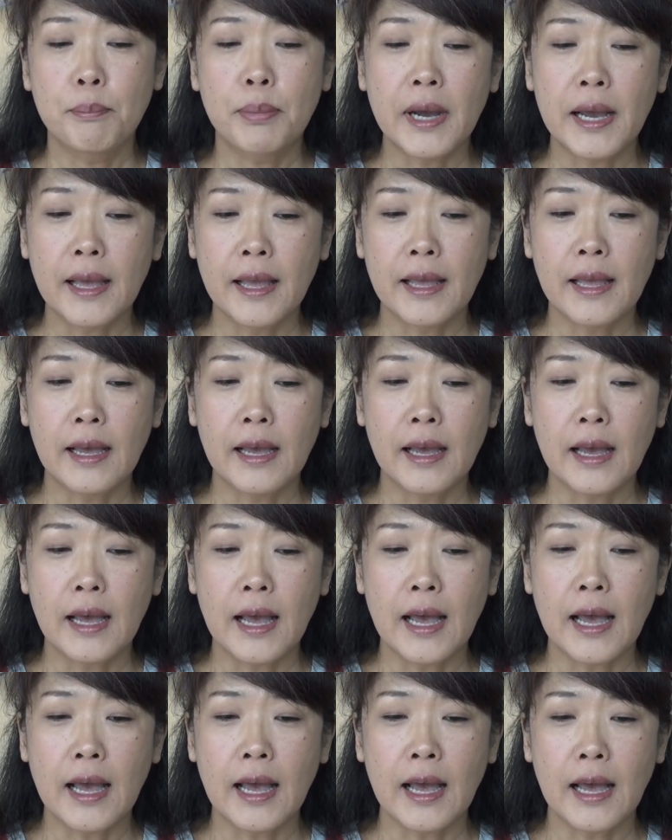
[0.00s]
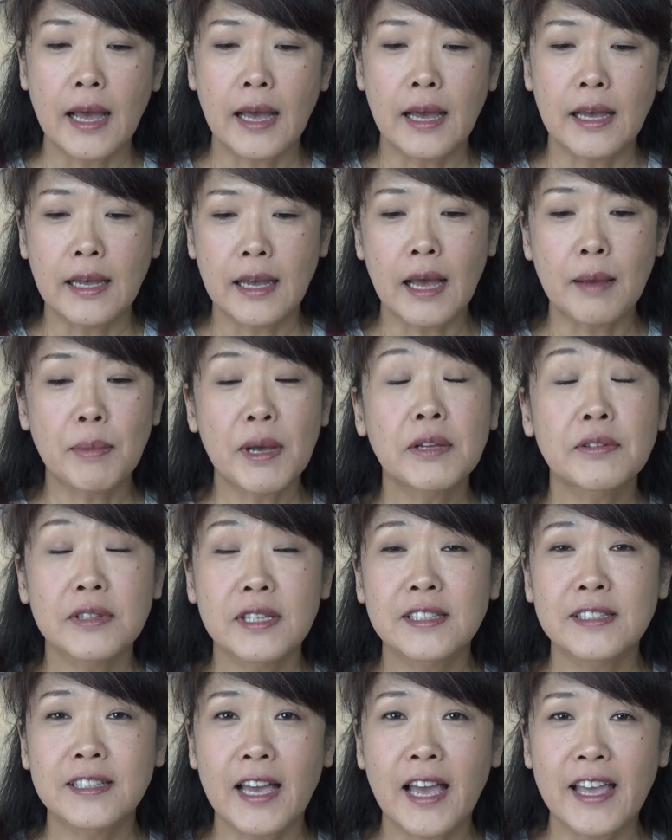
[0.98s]
But
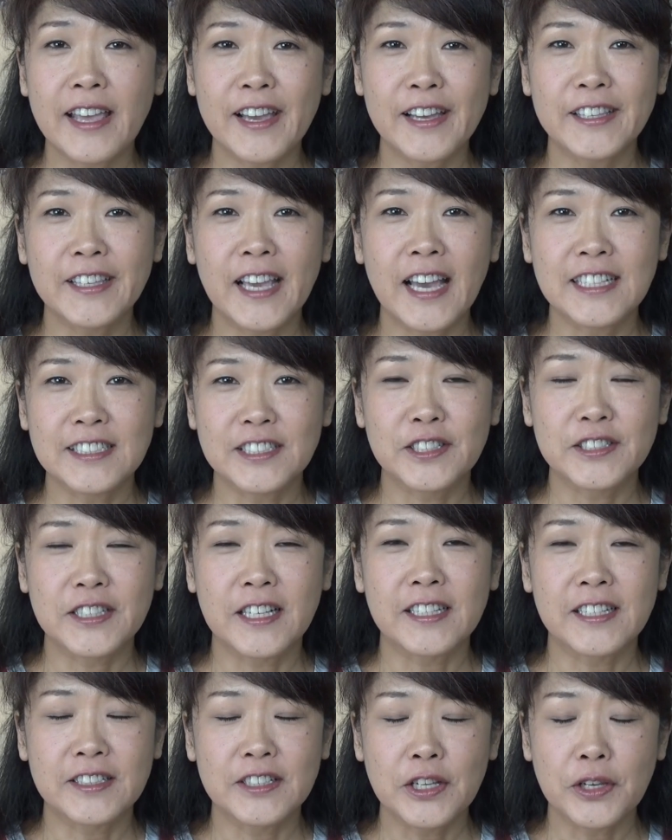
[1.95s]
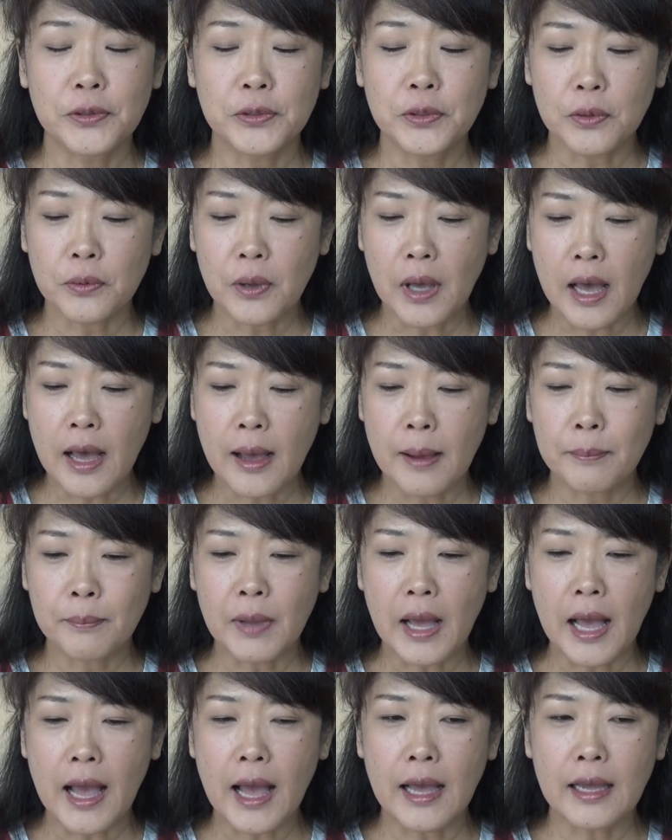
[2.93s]
about the taiyaki, I'm just gonna tell you,
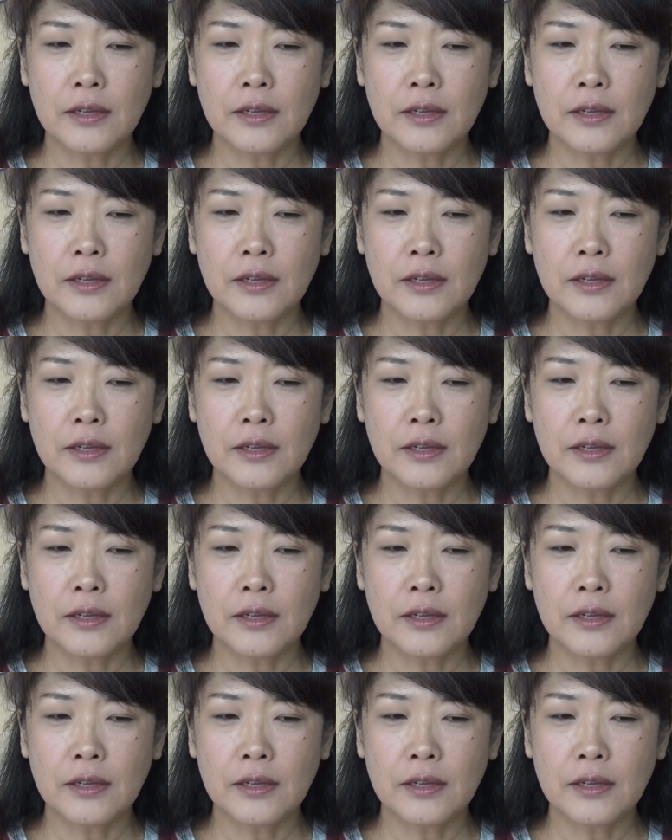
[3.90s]
a